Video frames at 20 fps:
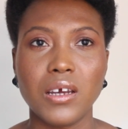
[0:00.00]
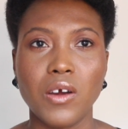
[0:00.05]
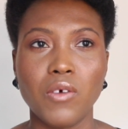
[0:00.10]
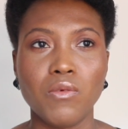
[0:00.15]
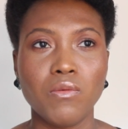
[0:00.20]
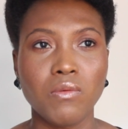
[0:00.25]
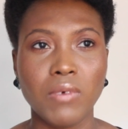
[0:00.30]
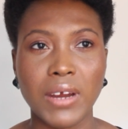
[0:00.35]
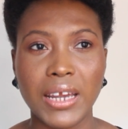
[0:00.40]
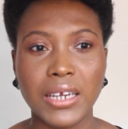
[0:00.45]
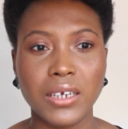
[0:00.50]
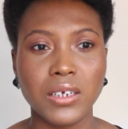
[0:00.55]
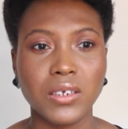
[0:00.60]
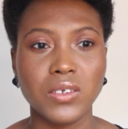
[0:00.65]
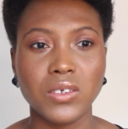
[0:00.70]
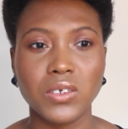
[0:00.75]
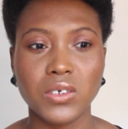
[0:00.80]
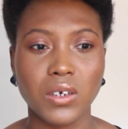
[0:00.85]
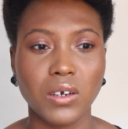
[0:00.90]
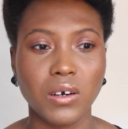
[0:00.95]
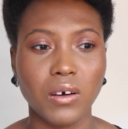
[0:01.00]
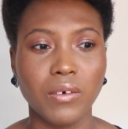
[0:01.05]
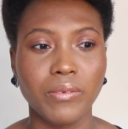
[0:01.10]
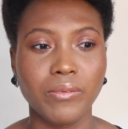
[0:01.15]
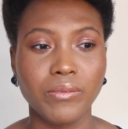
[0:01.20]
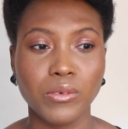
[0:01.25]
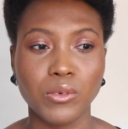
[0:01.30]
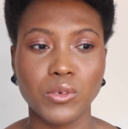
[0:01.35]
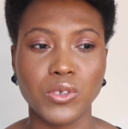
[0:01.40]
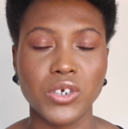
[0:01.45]
a range of
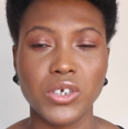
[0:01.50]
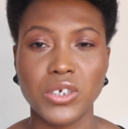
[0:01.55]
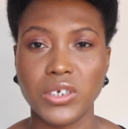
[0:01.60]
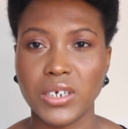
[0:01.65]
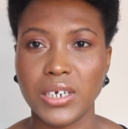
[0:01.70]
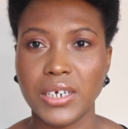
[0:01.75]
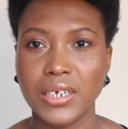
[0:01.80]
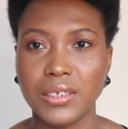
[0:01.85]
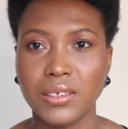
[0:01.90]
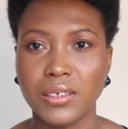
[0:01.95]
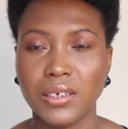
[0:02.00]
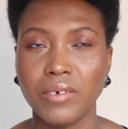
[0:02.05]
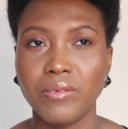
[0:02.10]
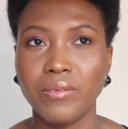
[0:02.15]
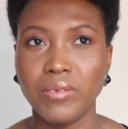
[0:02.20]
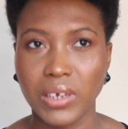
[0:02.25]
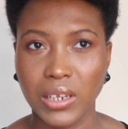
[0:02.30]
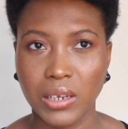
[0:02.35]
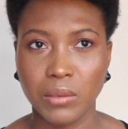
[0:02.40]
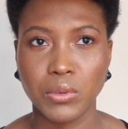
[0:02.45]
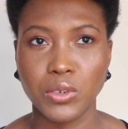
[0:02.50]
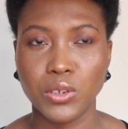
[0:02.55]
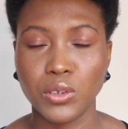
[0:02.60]
40 shades available